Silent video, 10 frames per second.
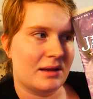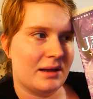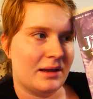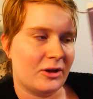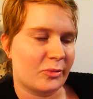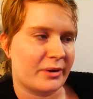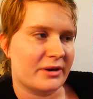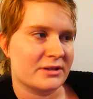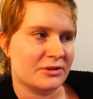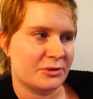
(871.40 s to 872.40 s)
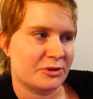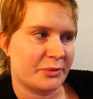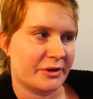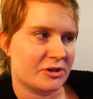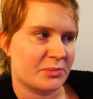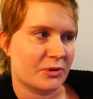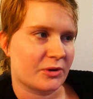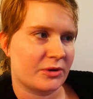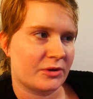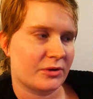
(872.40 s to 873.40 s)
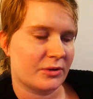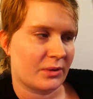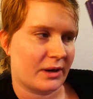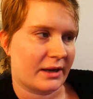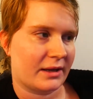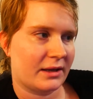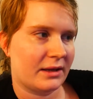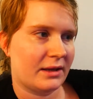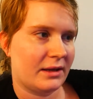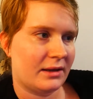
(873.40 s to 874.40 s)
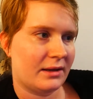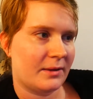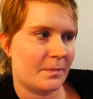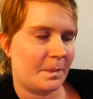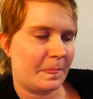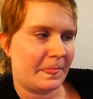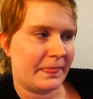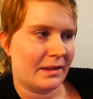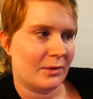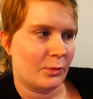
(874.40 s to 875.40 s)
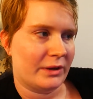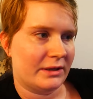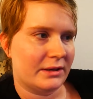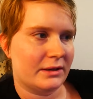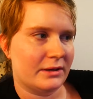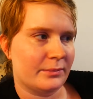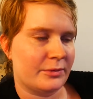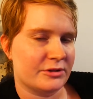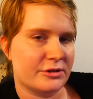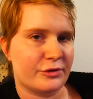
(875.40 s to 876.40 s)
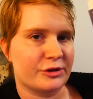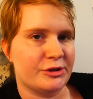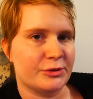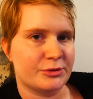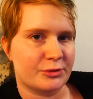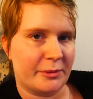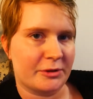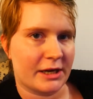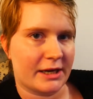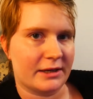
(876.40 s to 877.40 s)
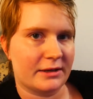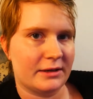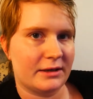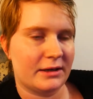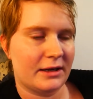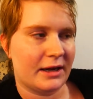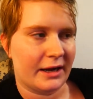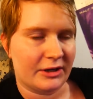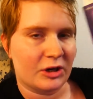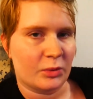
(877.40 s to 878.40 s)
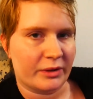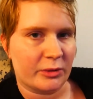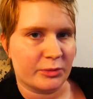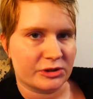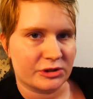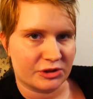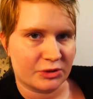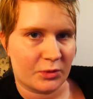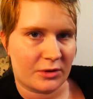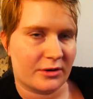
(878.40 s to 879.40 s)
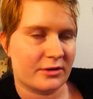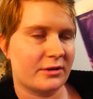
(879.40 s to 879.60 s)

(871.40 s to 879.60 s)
in comparison to the Swedish book. Or like when Percy first used Riptide, I know that was the sword,